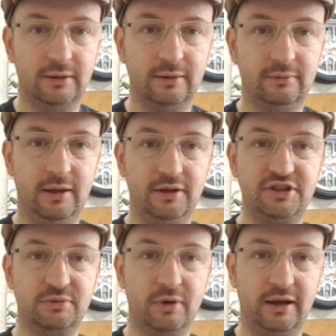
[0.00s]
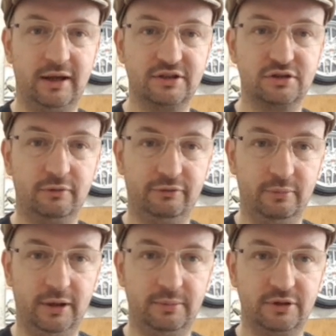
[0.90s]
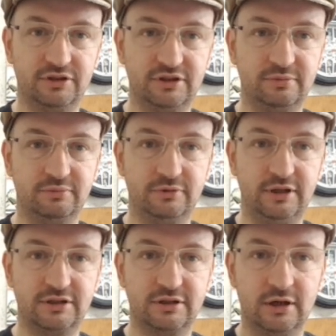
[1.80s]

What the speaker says: Now this is where it gets tough for me because this.